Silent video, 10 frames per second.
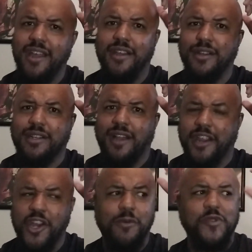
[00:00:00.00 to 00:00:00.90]
It looked
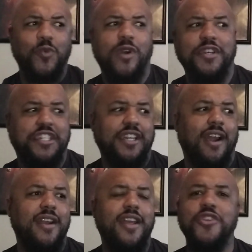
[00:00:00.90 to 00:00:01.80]
like it was one
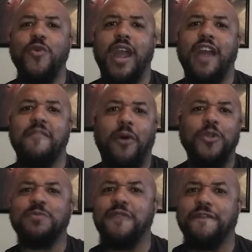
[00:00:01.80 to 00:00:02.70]
shot, and you have
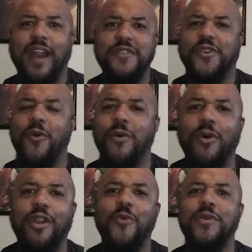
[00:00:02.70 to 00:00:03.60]
multiple fights going
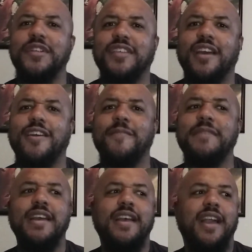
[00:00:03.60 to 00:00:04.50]
on at one time,